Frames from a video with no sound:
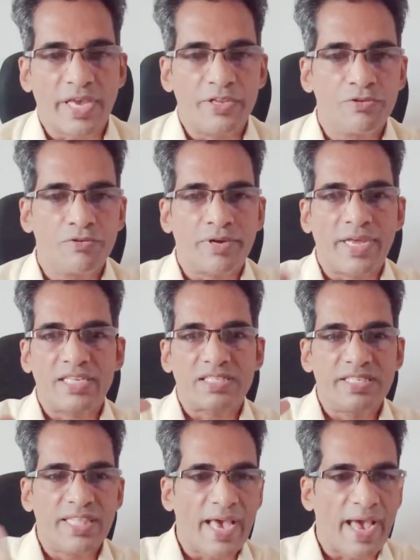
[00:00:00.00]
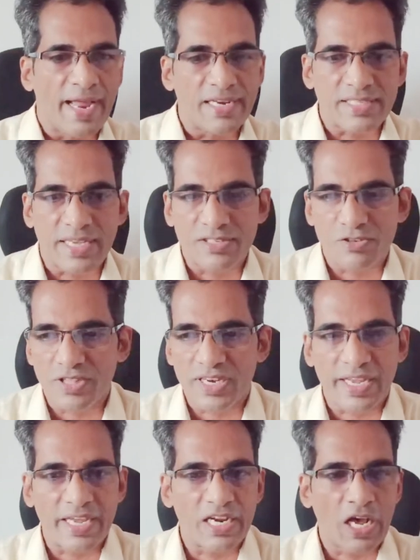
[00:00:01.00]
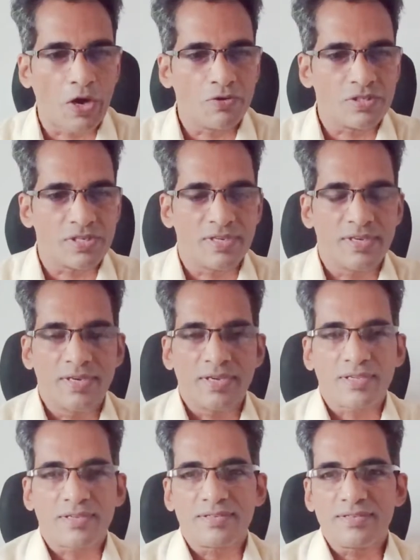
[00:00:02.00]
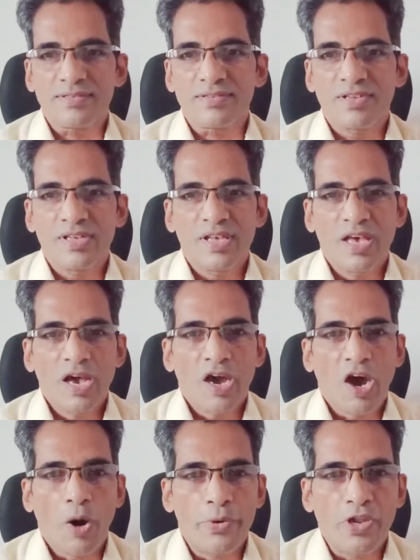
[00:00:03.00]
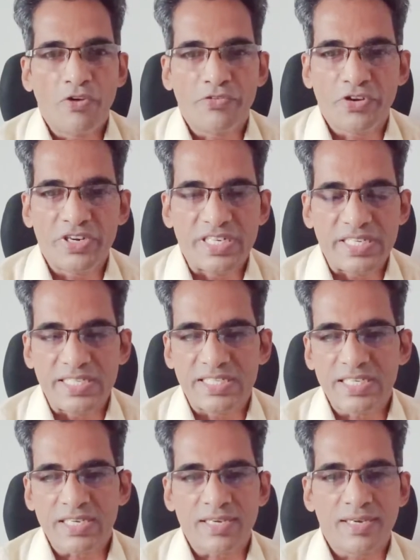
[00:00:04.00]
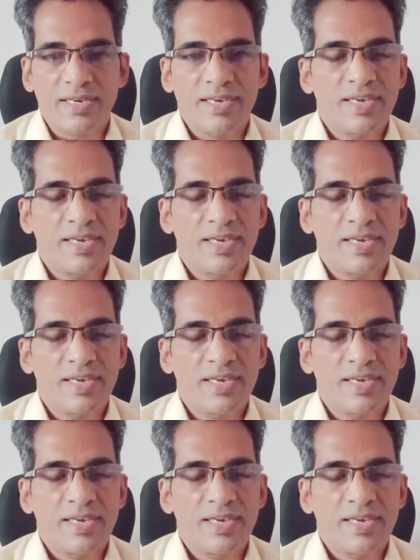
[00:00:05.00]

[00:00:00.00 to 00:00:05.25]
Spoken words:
Can I see the hands so that I can count? How many of you are in teaching?